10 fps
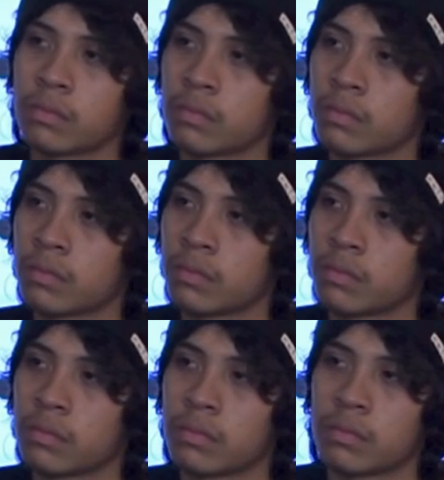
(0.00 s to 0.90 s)

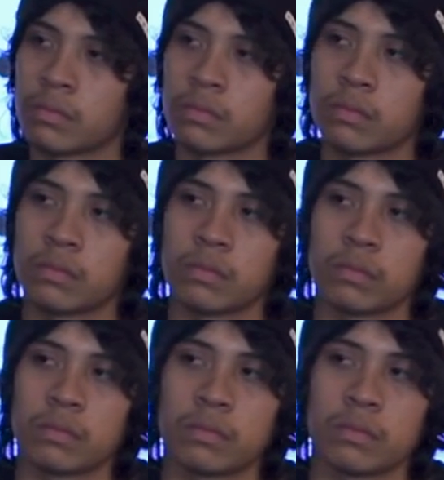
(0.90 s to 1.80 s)

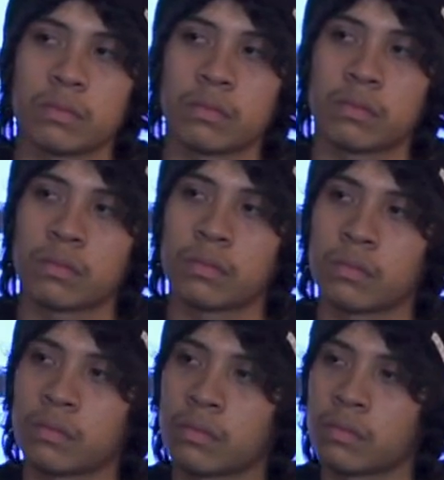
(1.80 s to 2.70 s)

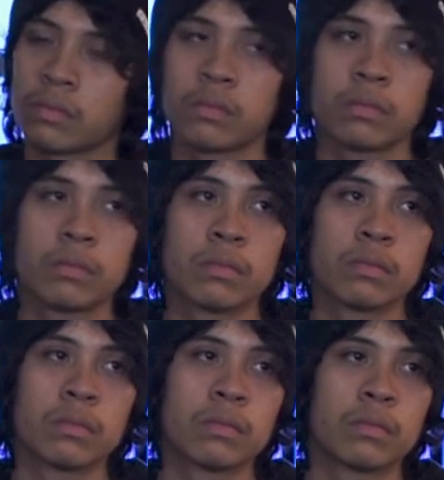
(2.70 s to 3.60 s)

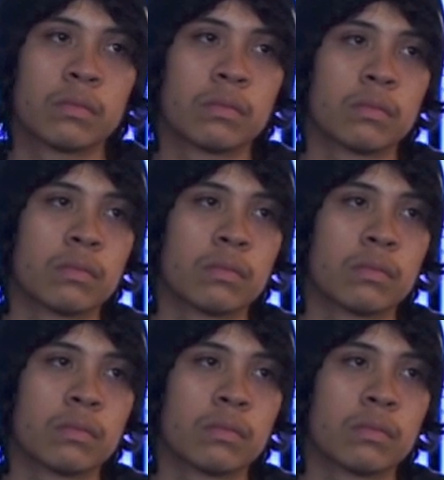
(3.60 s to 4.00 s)
This person isn't speaking.